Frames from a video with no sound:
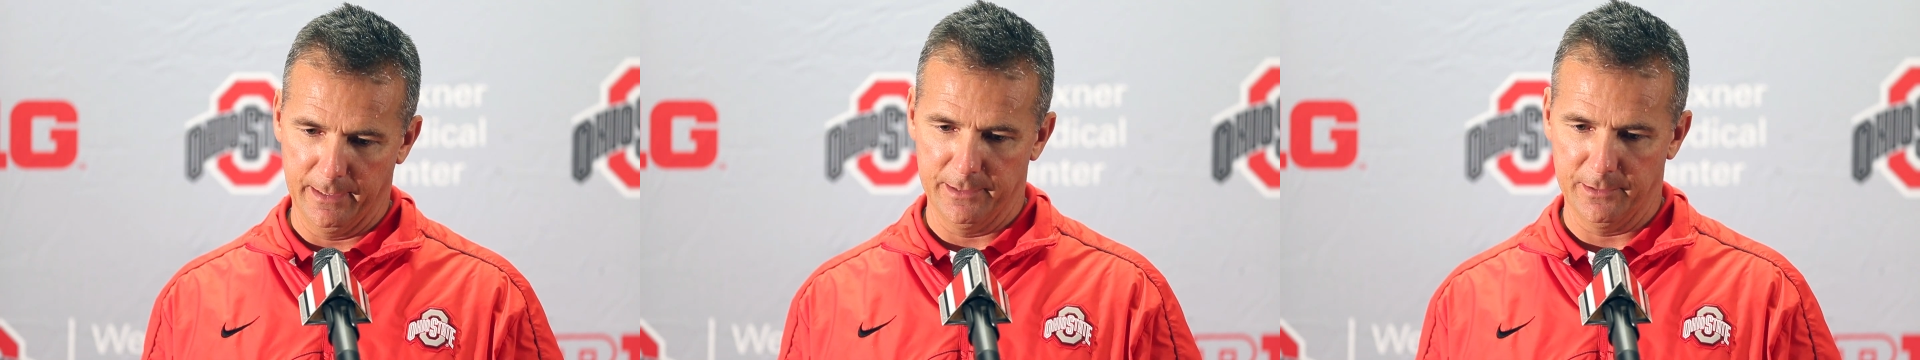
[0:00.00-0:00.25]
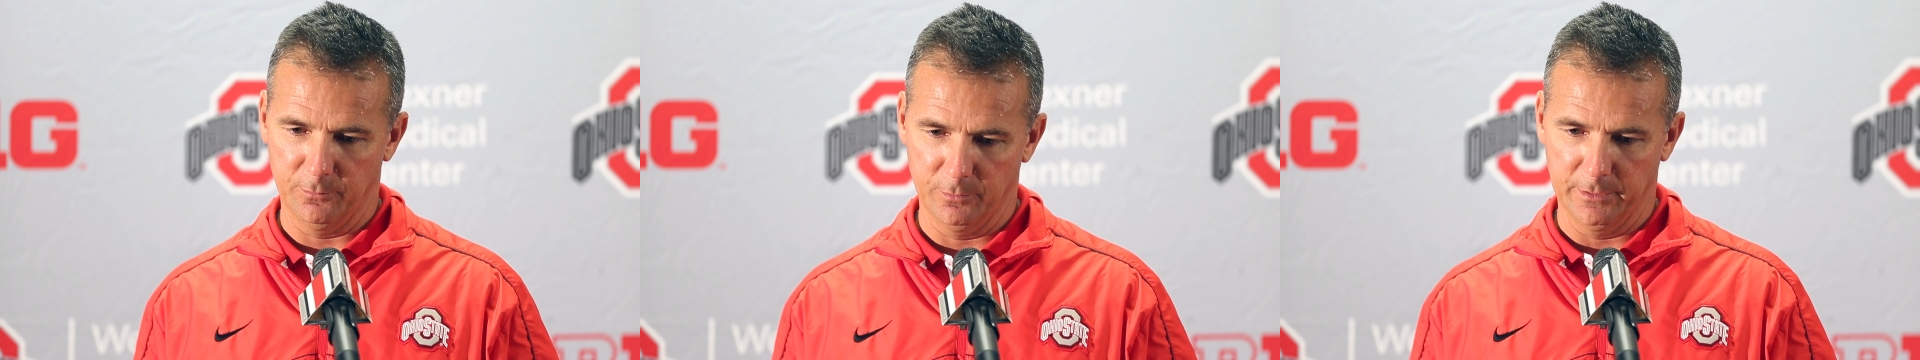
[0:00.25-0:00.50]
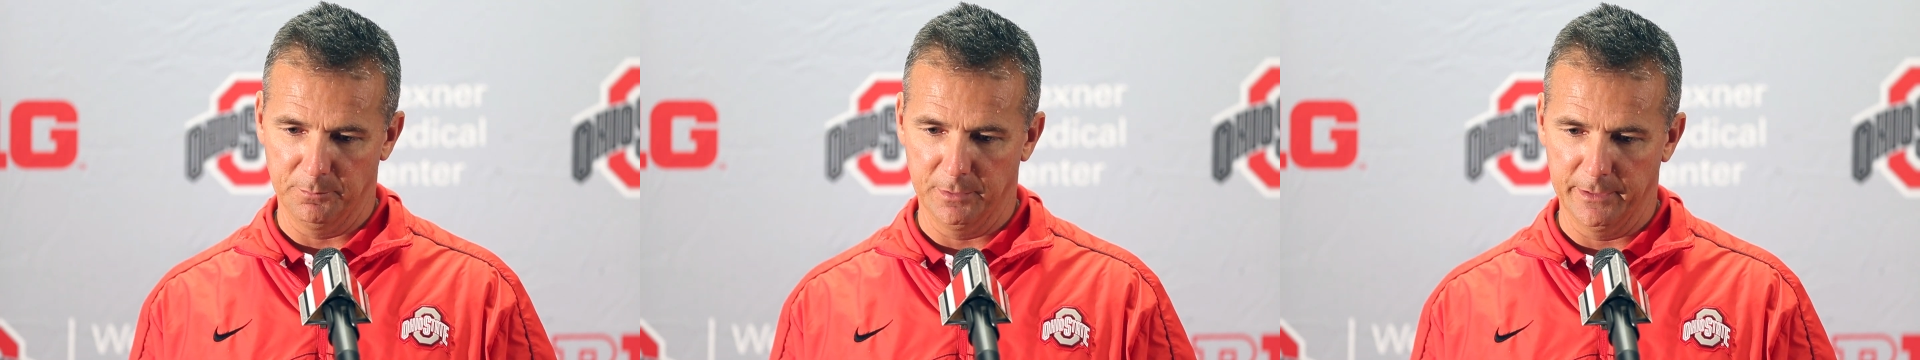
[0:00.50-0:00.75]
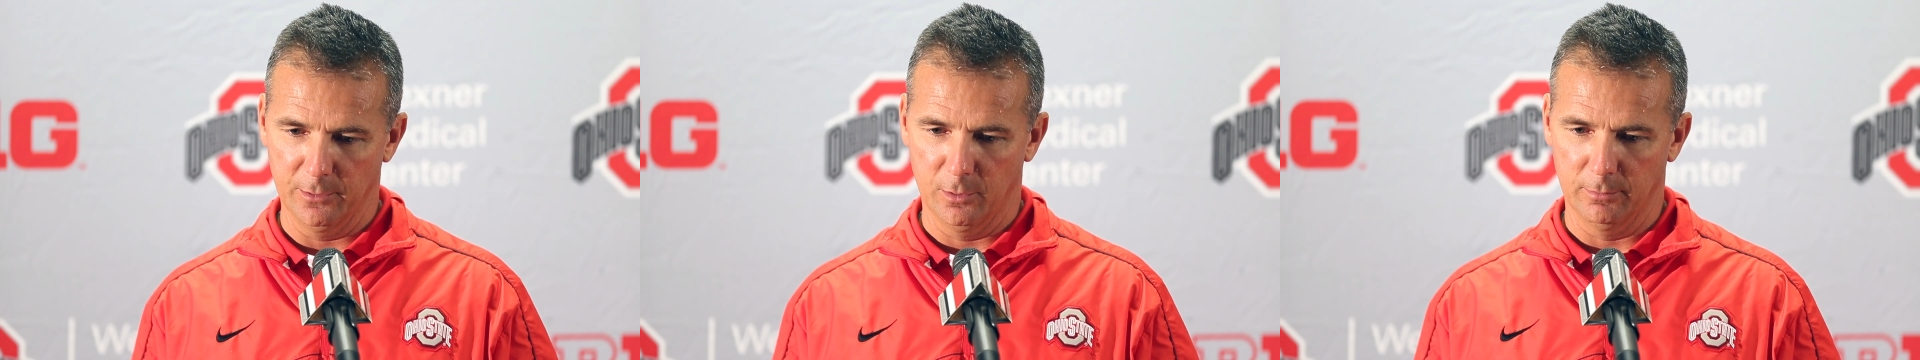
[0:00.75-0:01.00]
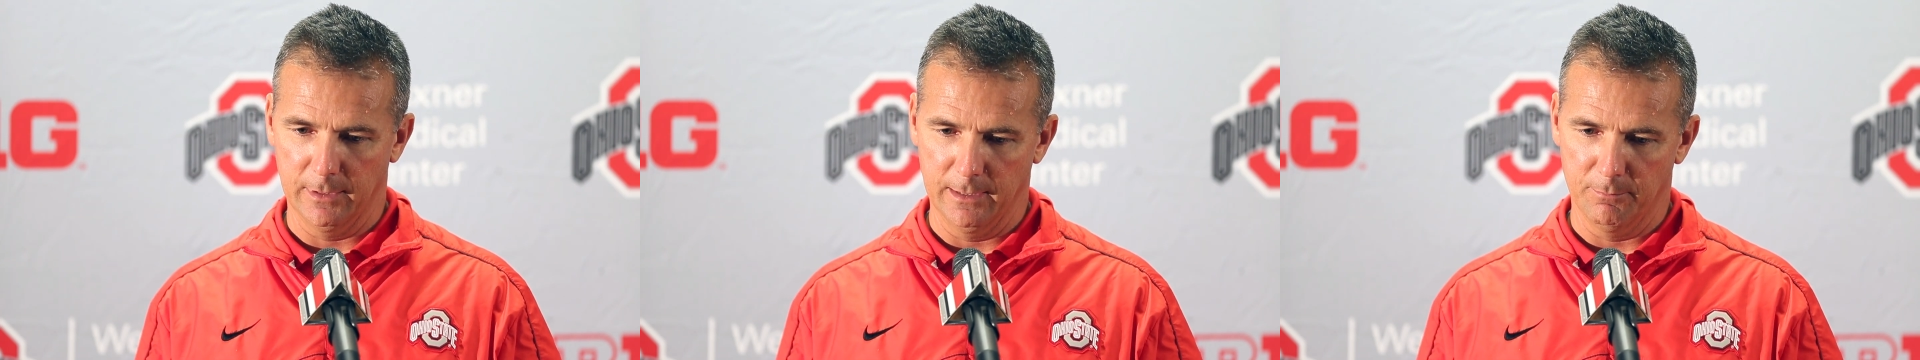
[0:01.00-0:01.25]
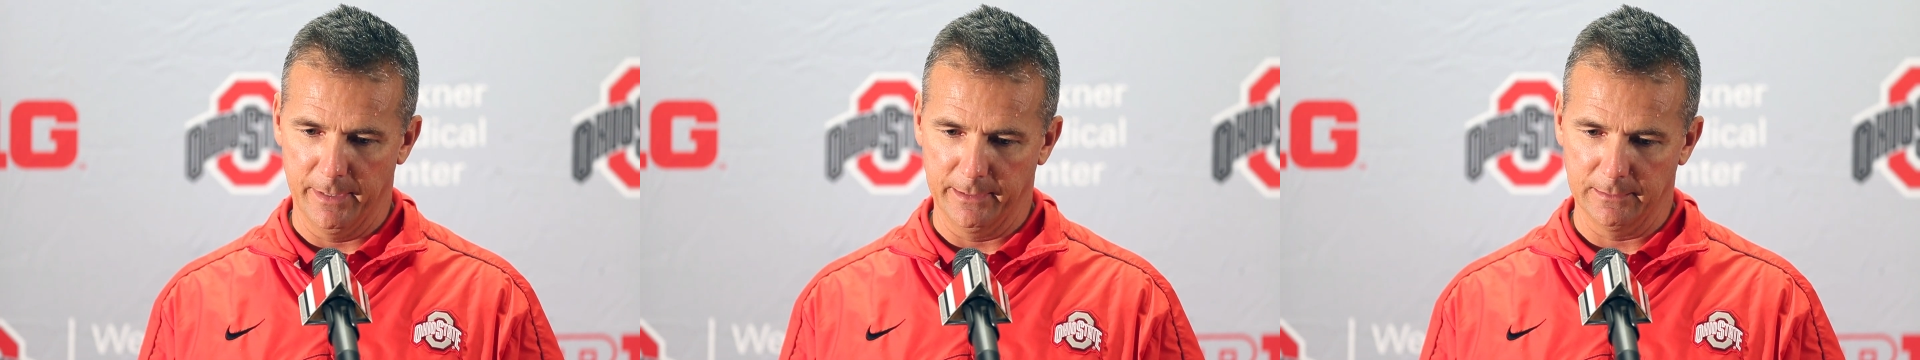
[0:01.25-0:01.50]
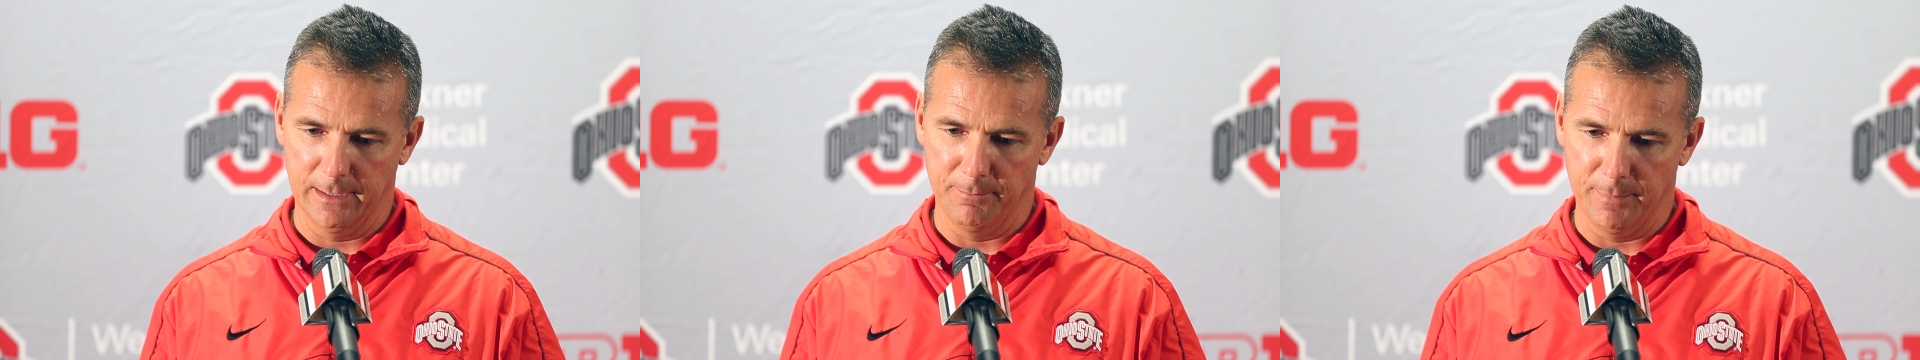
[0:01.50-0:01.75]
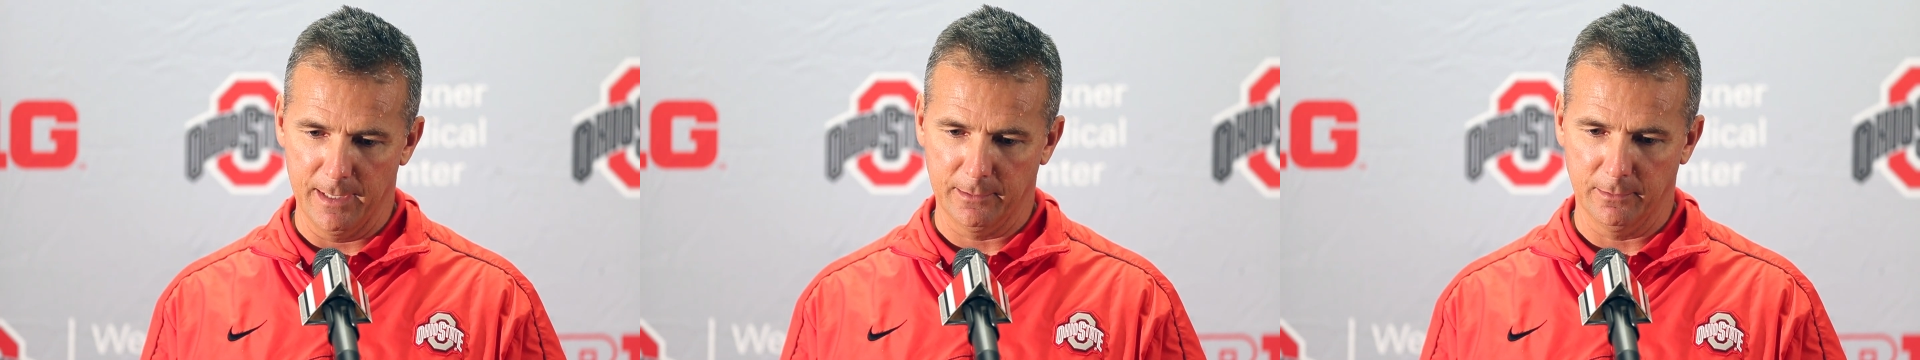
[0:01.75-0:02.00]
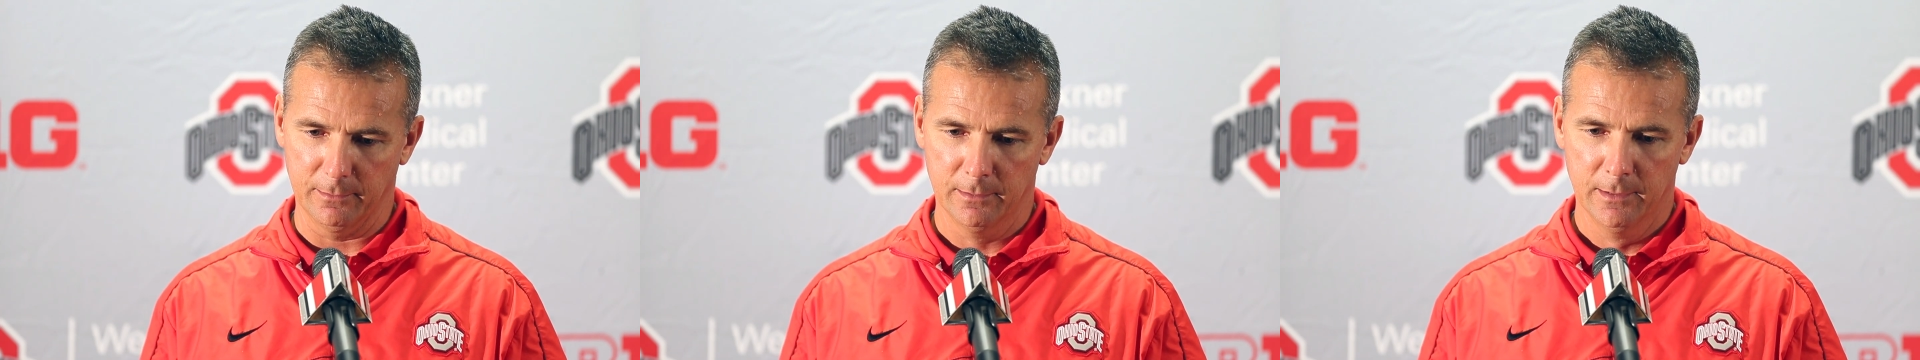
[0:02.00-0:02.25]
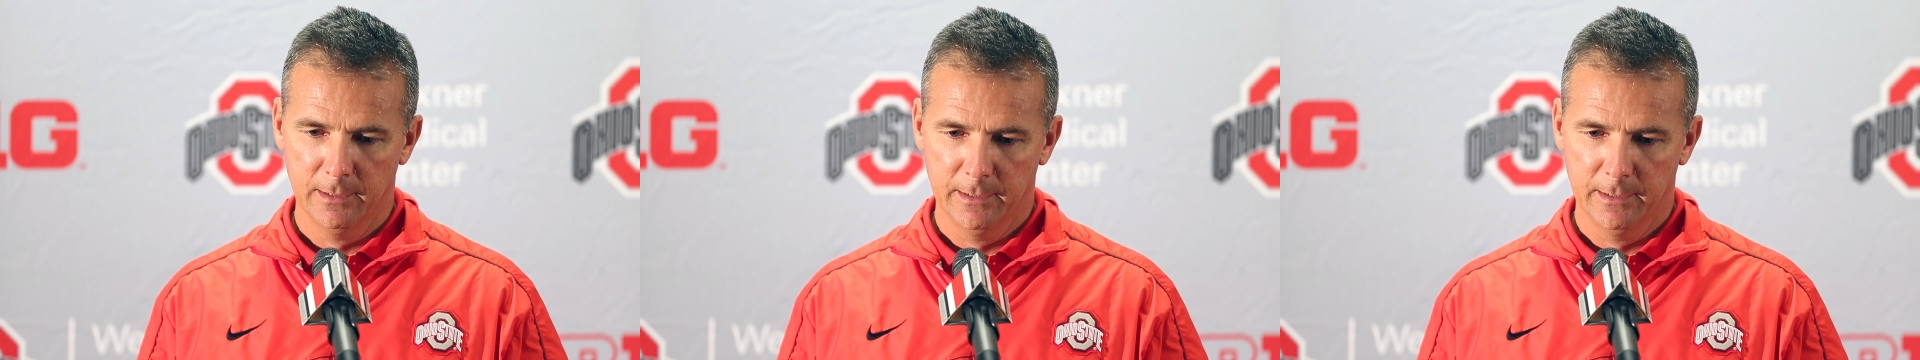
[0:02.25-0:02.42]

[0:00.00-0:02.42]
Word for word: hasn't really played a whole lot of Mike linebacker.